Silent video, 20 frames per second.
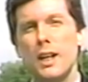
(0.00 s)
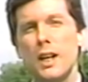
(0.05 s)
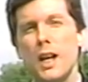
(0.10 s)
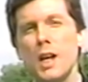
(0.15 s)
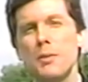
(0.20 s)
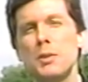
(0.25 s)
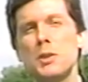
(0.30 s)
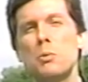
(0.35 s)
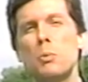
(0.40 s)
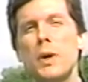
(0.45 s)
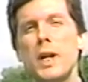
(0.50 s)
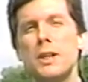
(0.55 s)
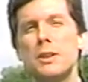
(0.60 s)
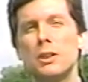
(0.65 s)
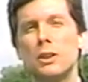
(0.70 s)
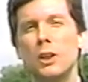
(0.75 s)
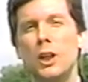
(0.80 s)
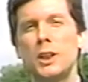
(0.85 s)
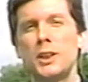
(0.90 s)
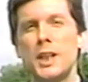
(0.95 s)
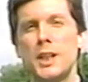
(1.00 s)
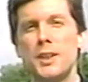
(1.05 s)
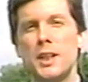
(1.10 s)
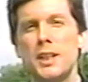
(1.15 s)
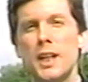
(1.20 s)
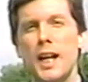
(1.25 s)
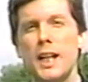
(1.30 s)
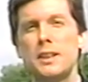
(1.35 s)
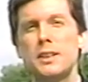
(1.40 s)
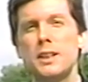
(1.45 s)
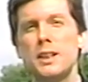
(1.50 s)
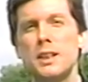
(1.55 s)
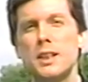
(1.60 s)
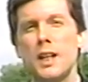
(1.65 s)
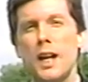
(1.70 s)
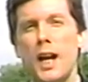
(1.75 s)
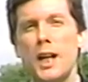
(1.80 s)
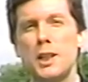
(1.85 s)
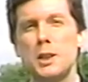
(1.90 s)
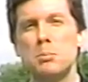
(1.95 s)
Evan Weiner looked at the
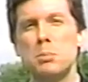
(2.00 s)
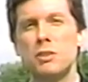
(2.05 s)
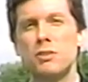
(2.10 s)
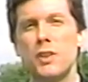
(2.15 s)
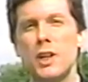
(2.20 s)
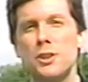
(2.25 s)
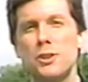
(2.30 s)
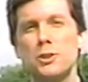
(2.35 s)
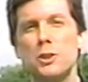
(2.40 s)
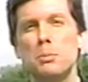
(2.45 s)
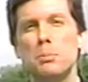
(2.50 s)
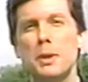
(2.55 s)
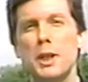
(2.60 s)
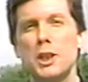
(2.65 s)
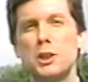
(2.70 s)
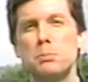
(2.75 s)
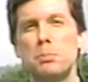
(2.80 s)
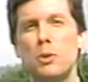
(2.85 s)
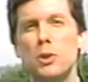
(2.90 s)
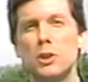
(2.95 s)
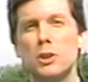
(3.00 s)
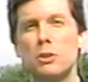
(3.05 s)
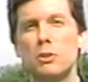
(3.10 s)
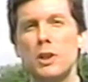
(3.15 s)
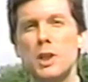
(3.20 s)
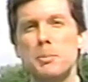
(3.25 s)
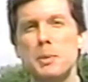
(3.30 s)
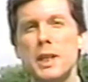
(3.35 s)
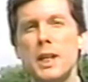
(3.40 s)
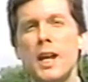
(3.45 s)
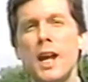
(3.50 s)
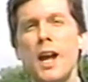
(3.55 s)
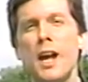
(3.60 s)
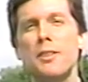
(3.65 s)
1990 professional baseball agreement